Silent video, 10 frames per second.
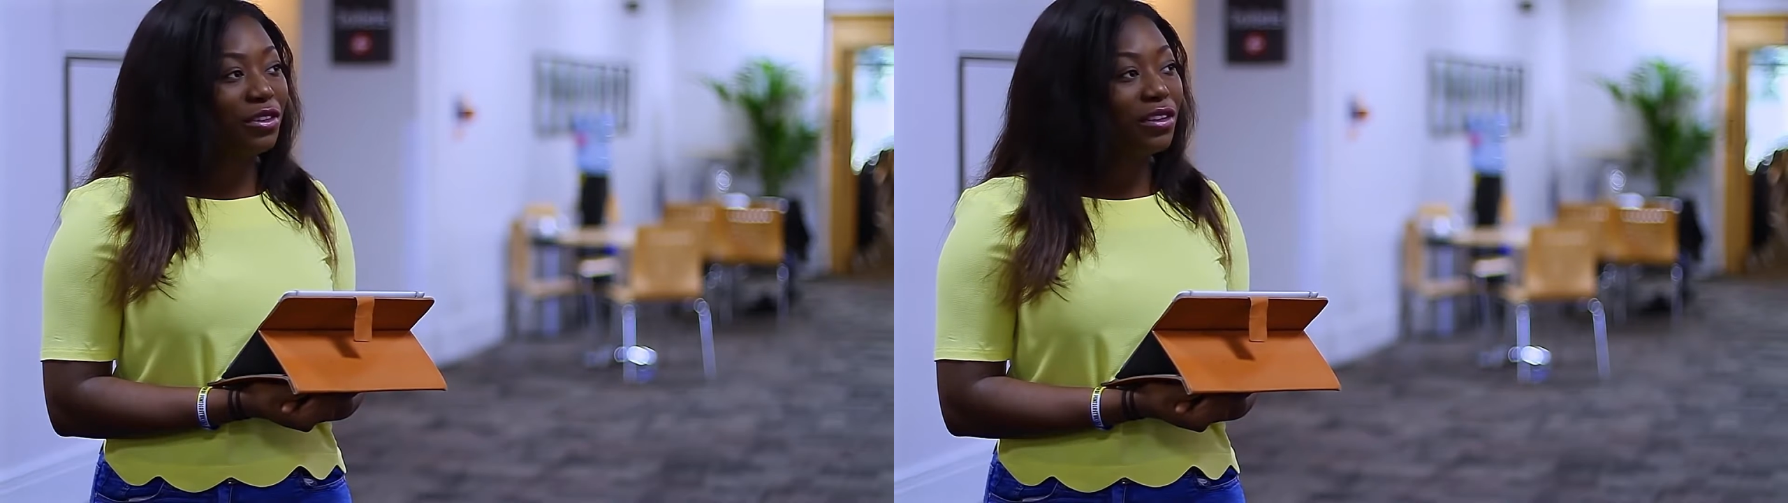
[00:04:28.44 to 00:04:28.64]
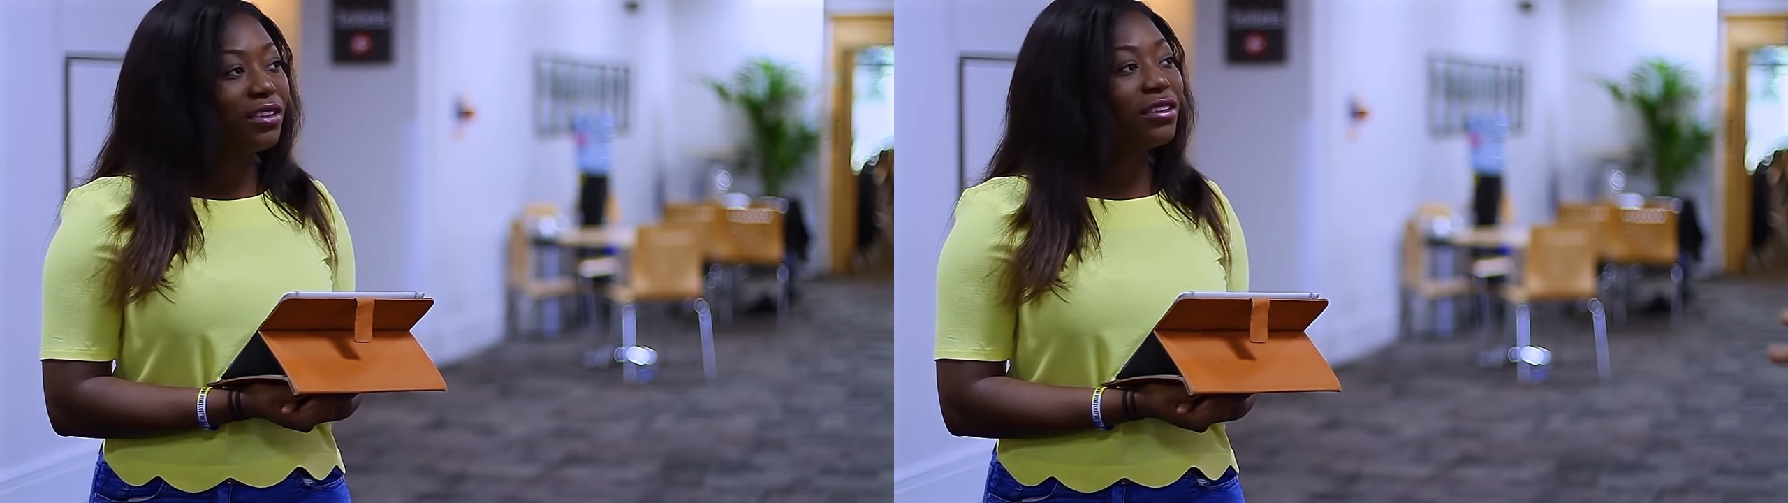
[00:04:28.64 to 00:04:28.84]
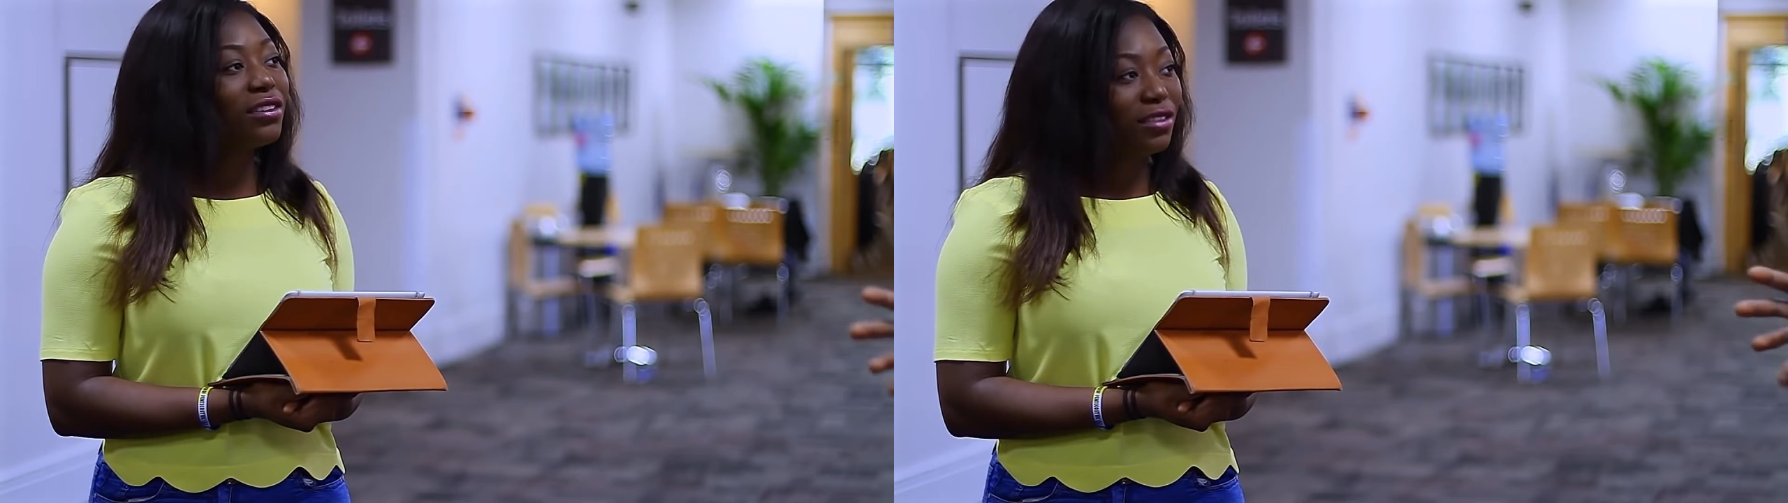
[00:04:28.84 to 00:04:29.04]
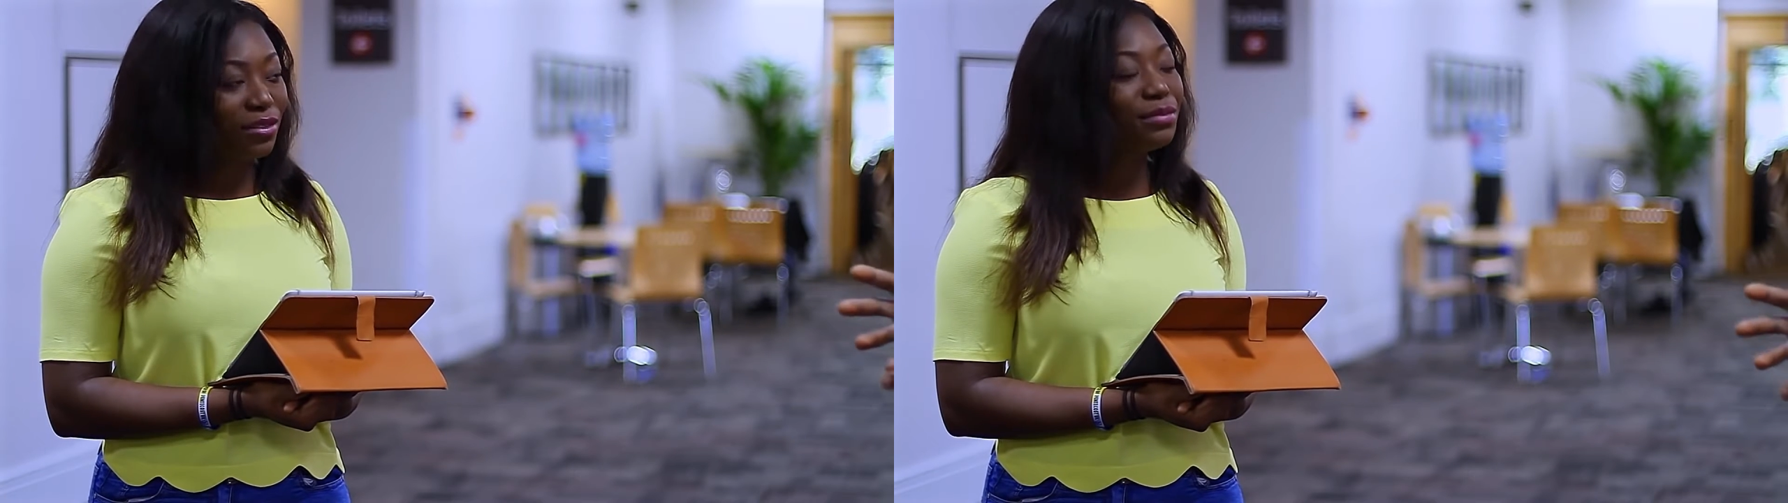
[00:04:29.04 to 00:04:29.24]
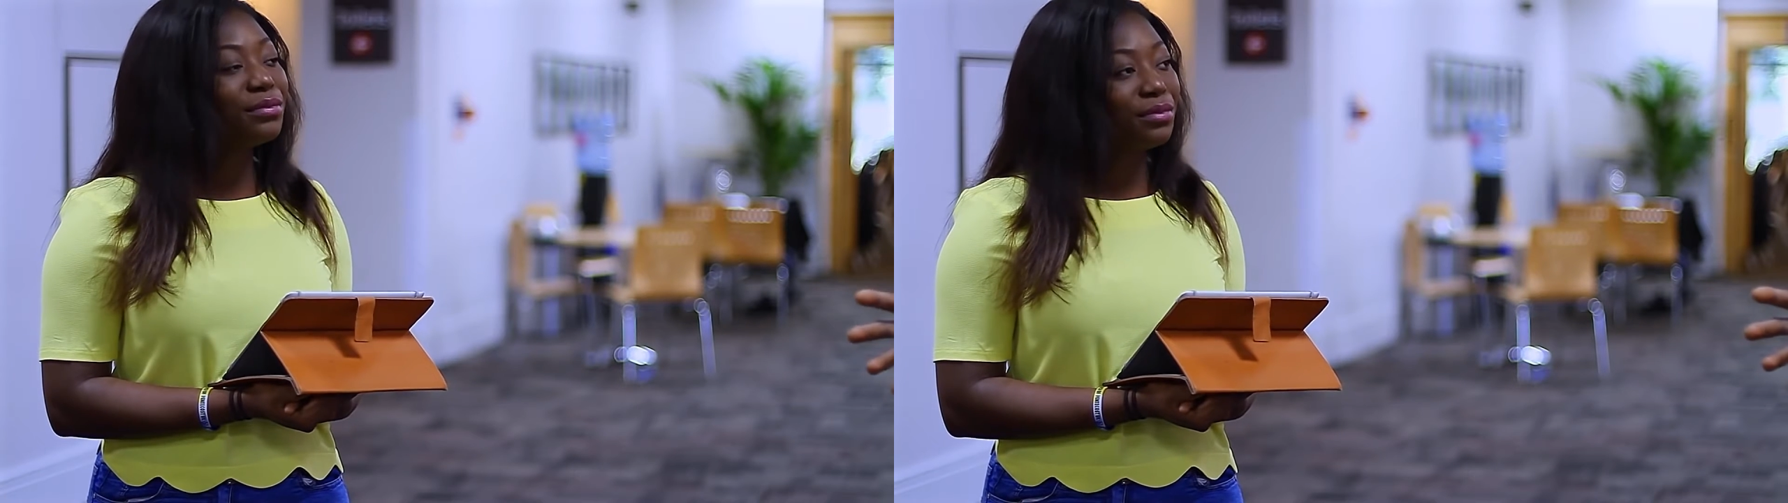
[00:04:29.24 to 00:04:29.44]

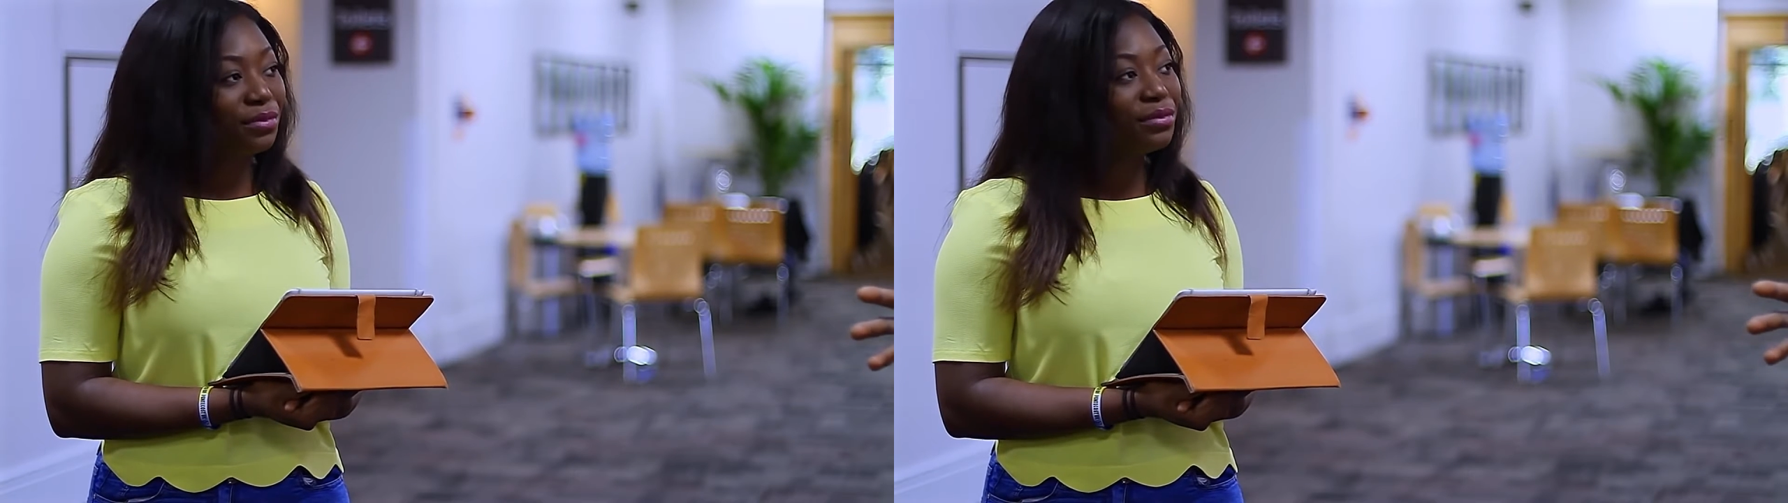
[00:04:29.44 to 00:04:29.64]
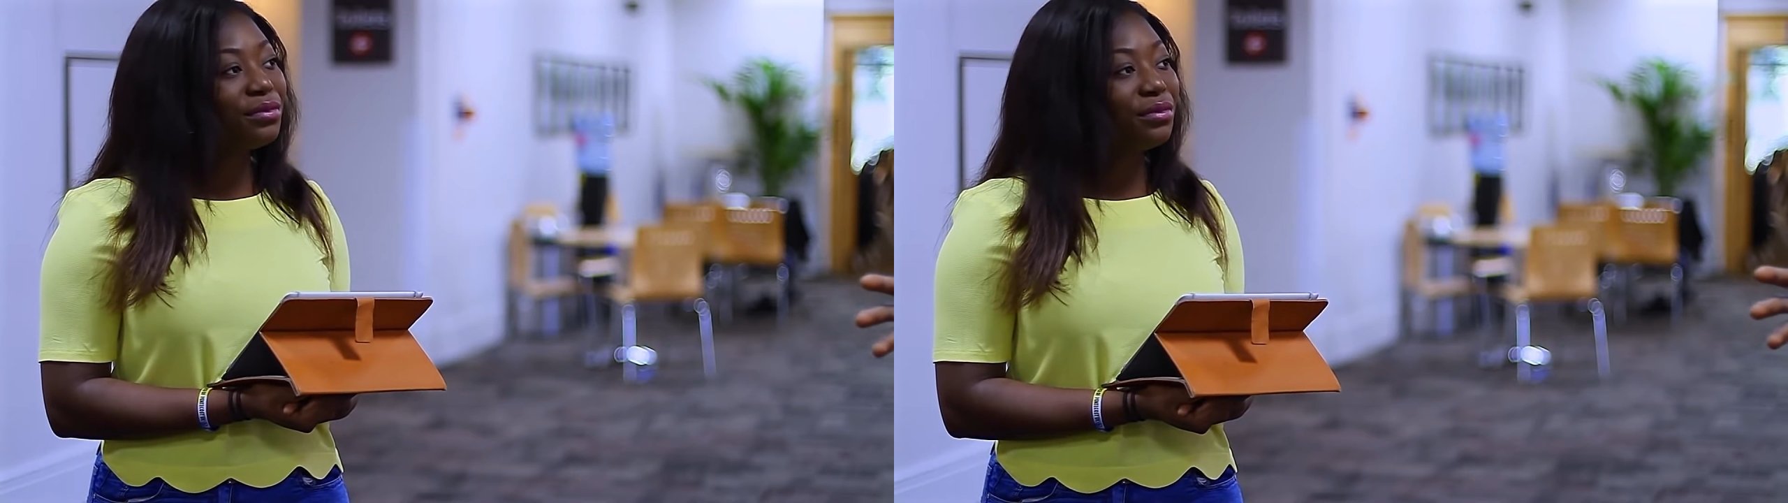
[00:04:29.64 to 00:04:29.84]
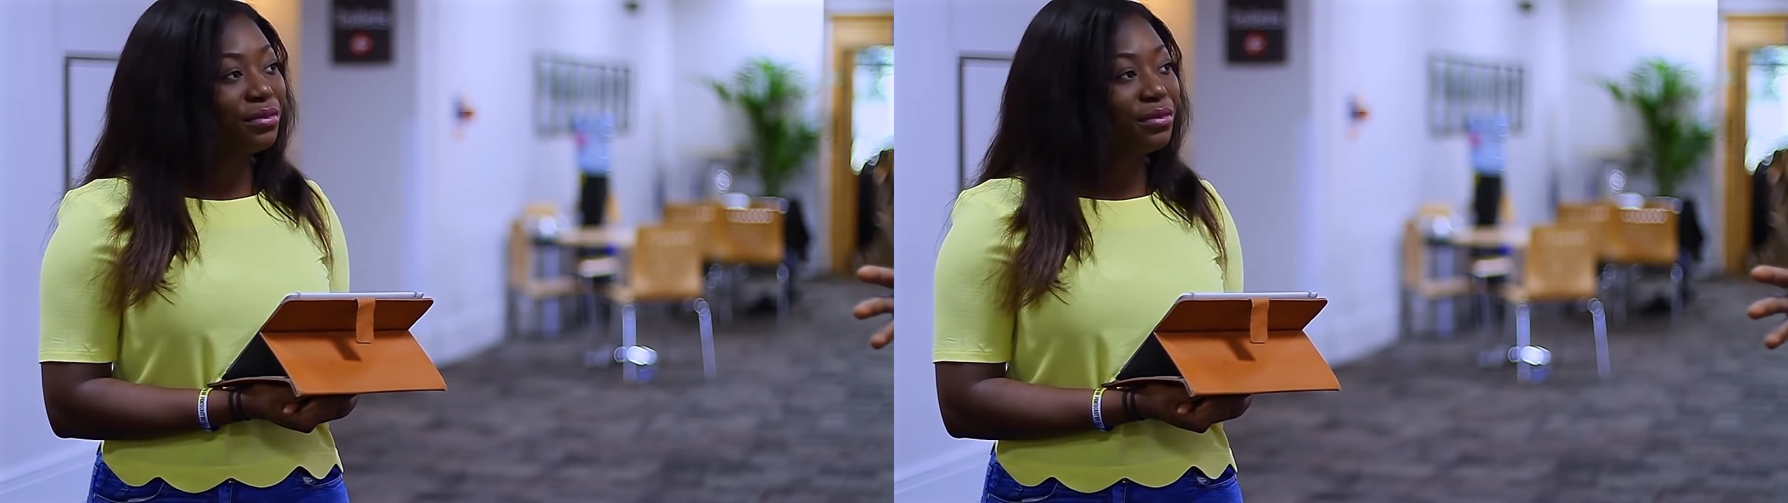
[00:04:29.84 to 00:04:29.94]
radical. It's just